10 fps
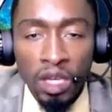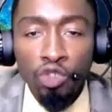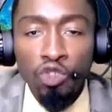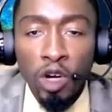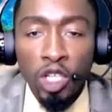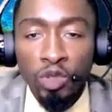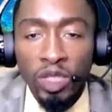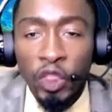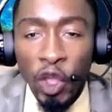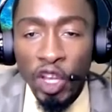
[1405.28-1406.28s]
you must wait
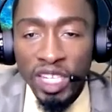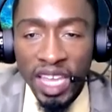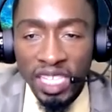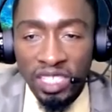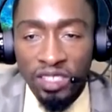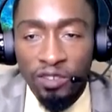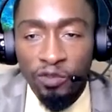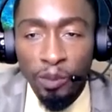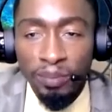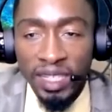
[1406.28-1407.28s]
30 days
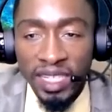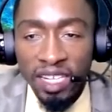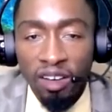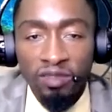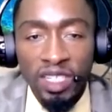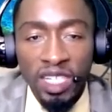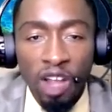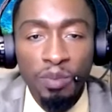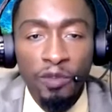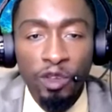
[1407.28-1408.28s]
from the date of denial
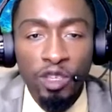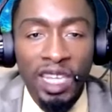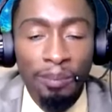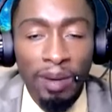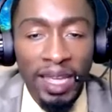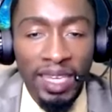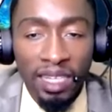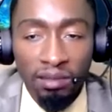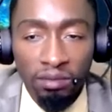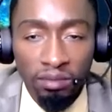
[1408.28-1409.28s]
before you can apply
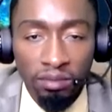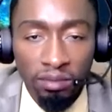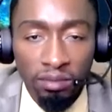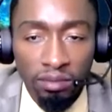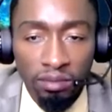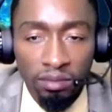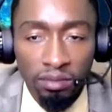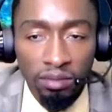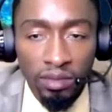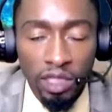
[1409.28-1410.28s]
again.
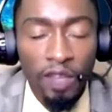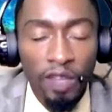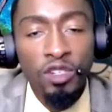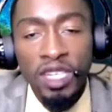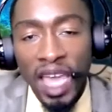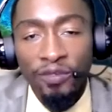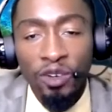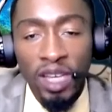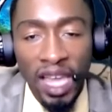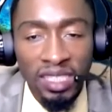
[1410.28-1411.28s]
So if you deny
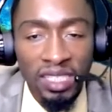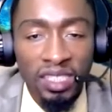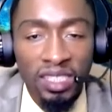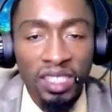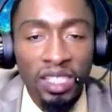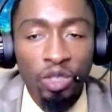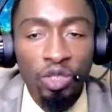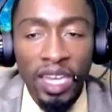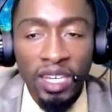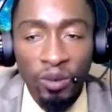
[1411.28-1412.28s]
for a license, you
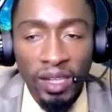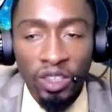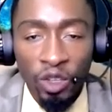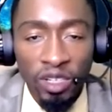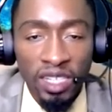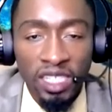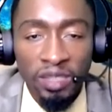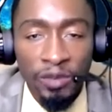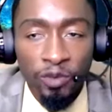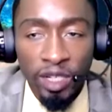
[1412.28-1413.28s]
got to wait 30 days
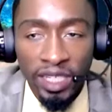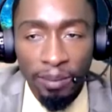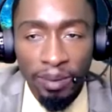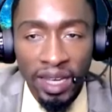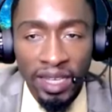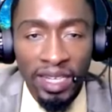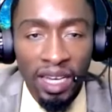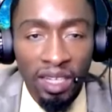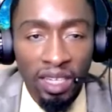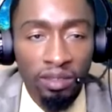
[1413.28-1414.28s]
before you can apply
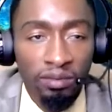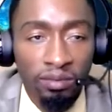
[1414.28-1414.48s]
again.